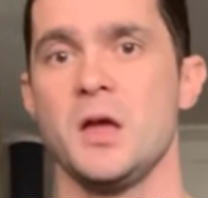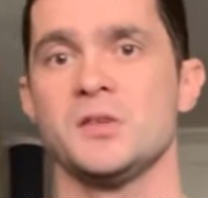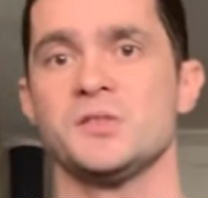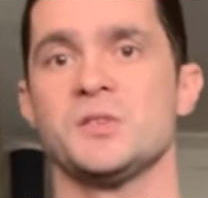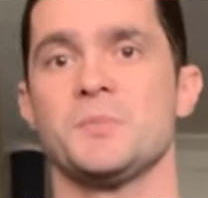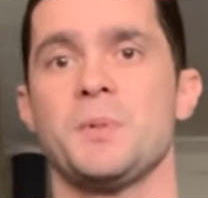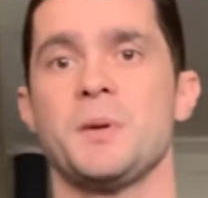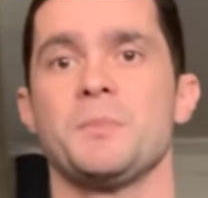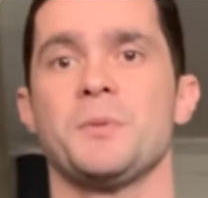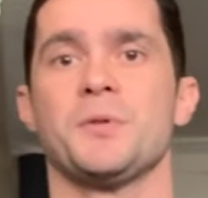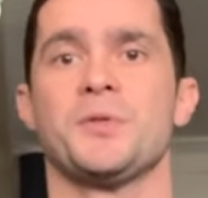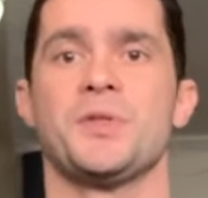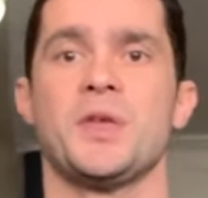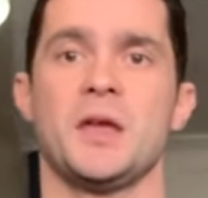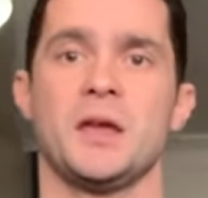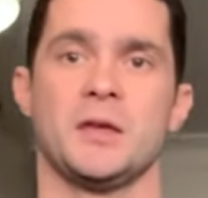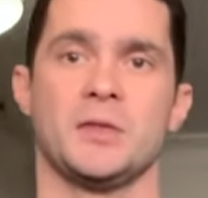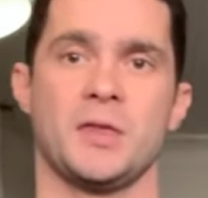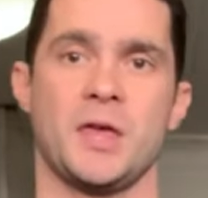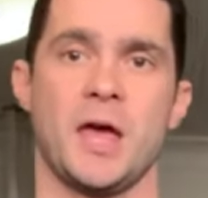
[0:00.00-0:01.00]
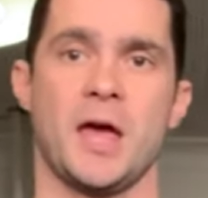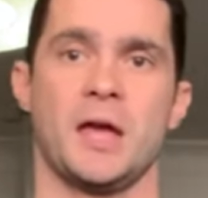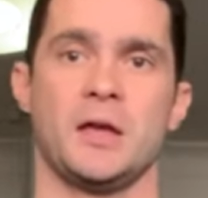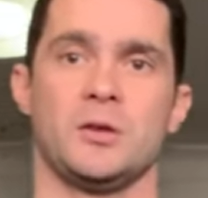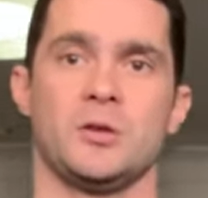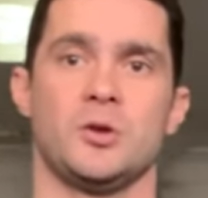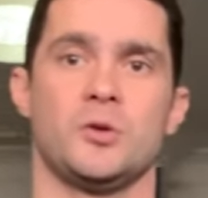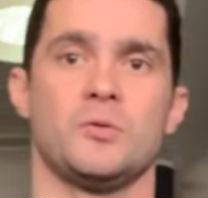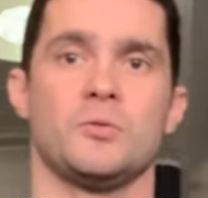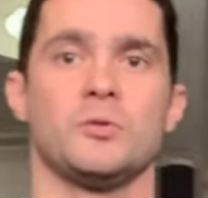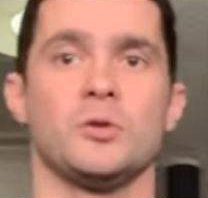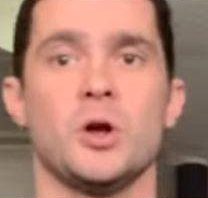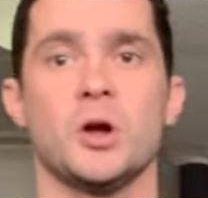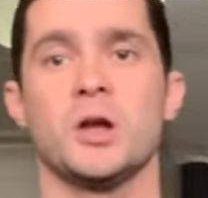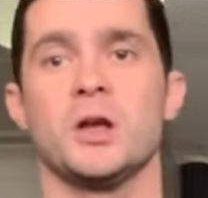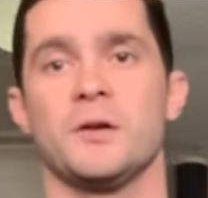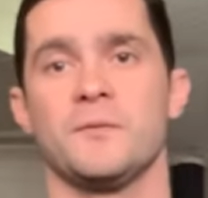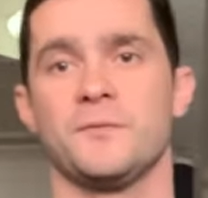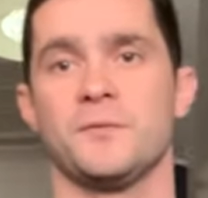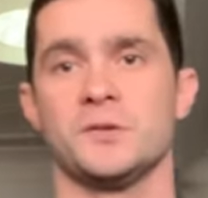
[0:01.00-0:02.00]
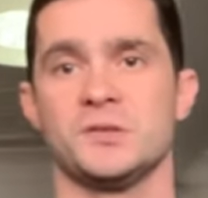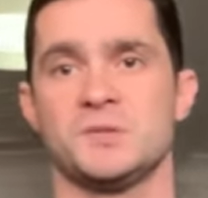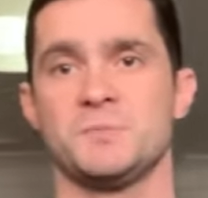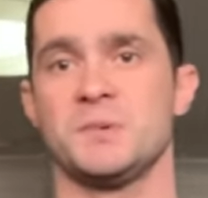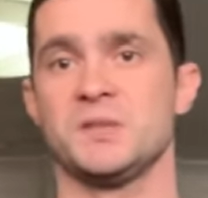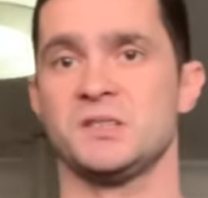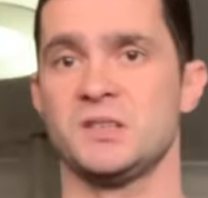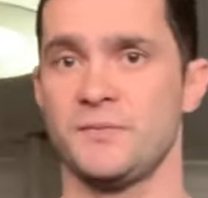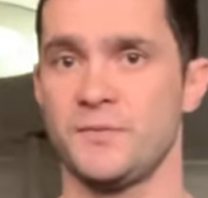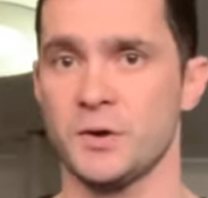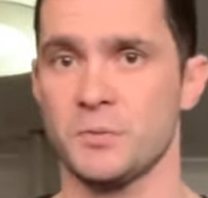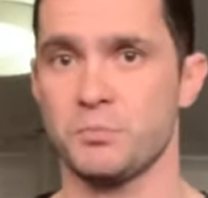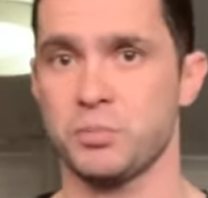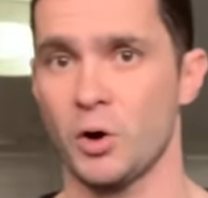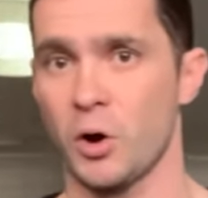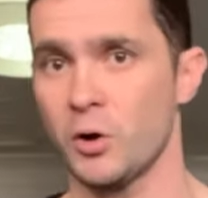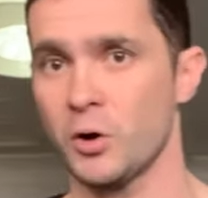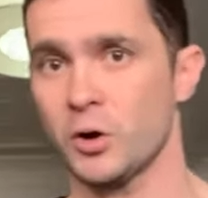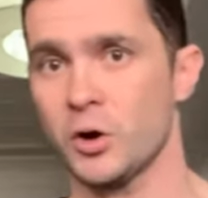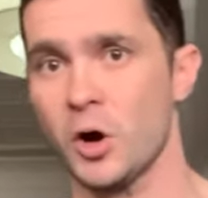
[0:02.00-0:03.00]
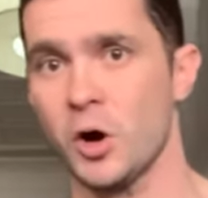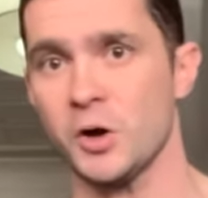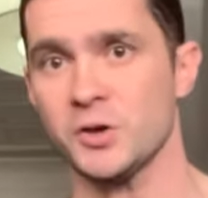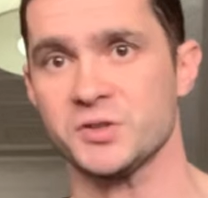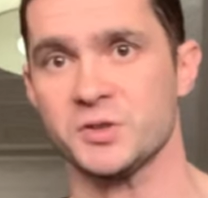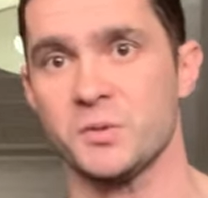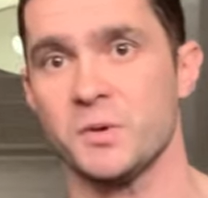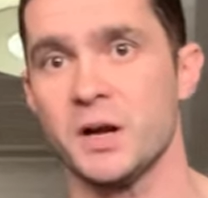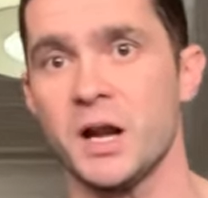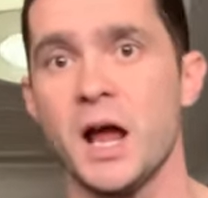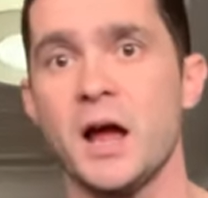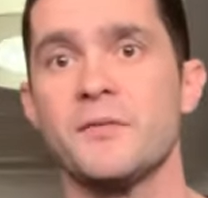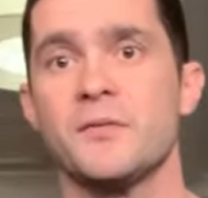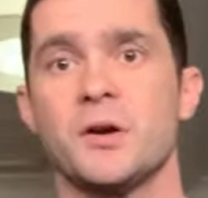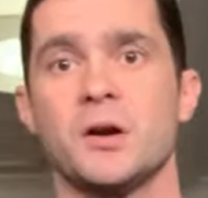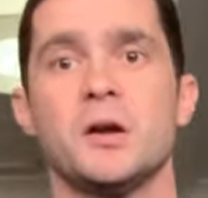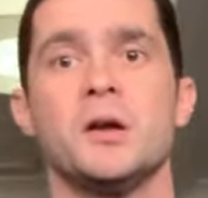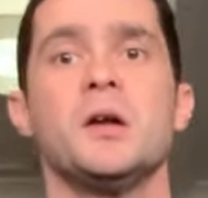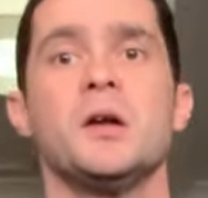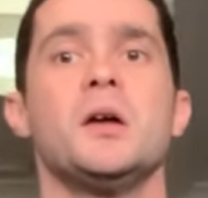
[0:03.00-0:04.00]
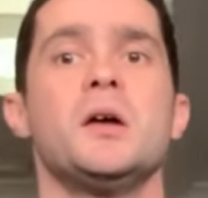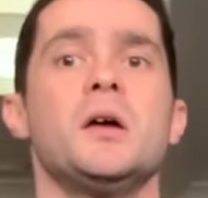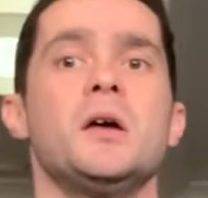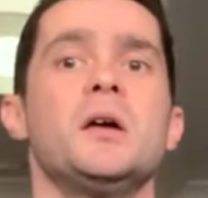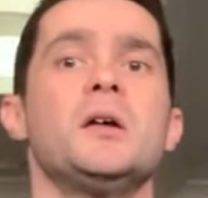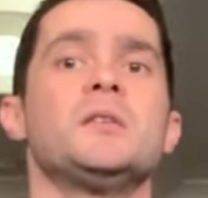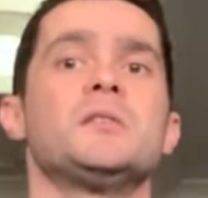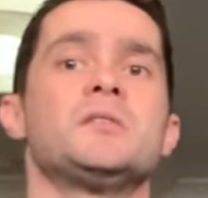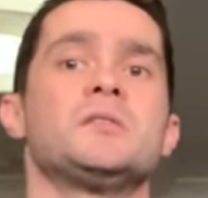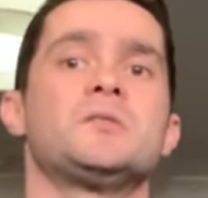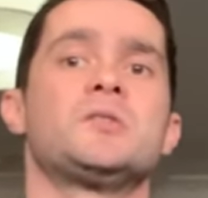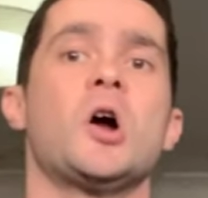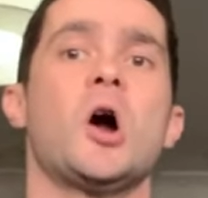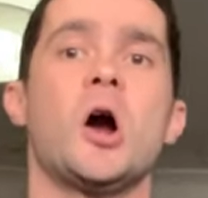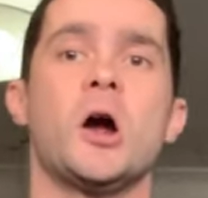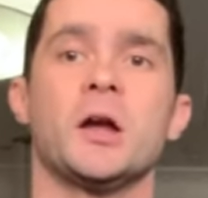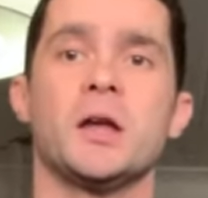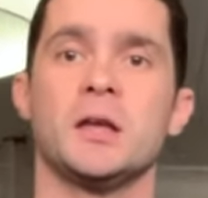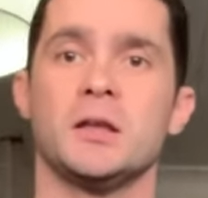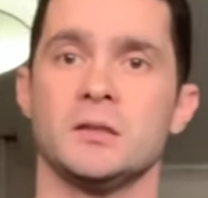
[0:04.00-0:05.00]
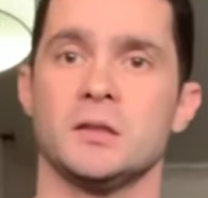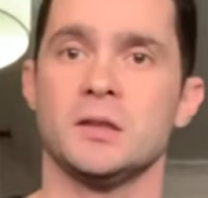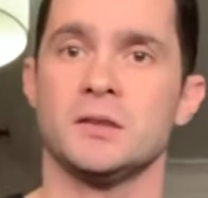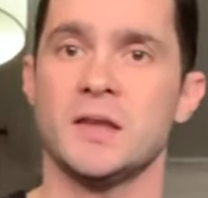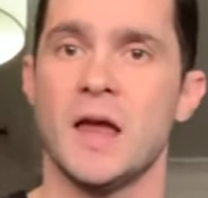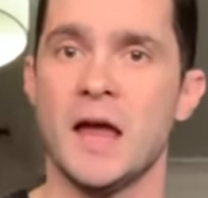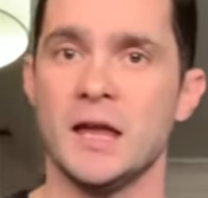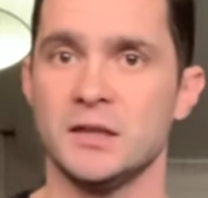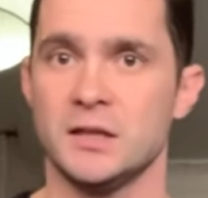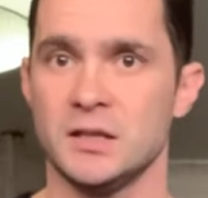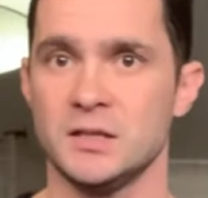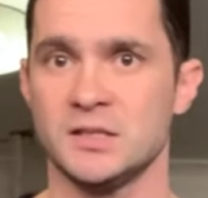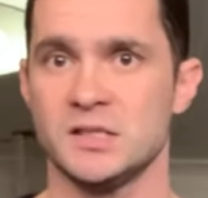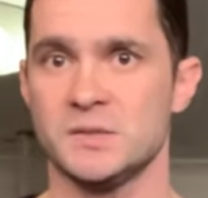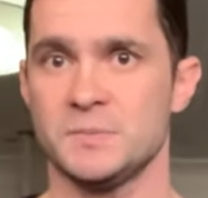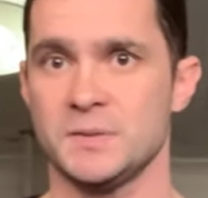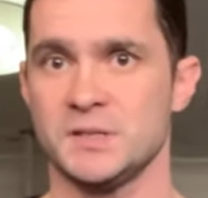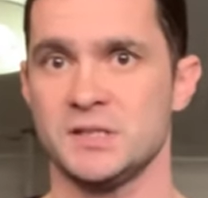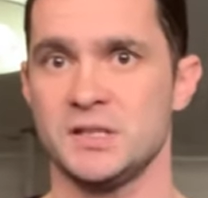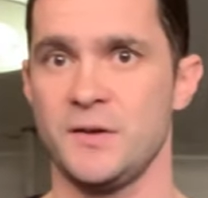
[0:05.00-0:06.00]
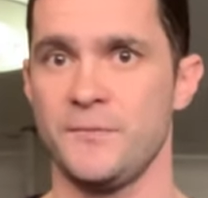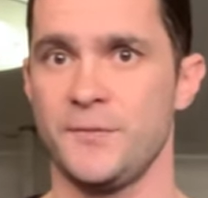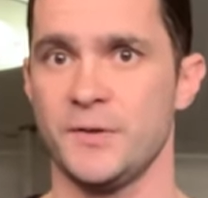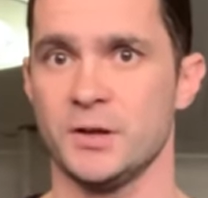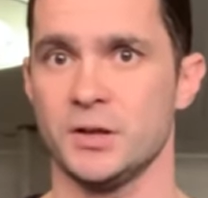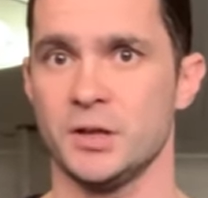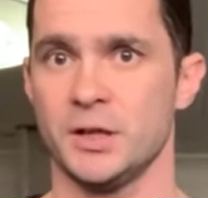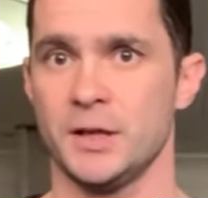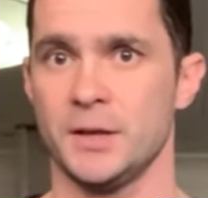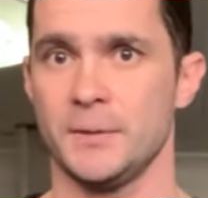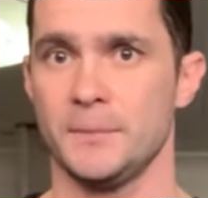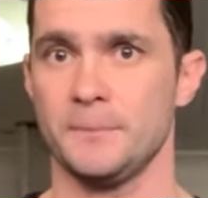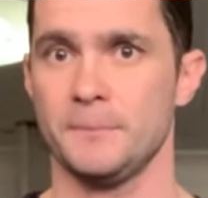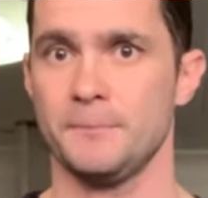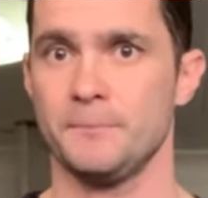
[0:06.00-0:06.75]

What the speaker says: So people think that you're looking for specific protocols or whatever to target the tendons specifically.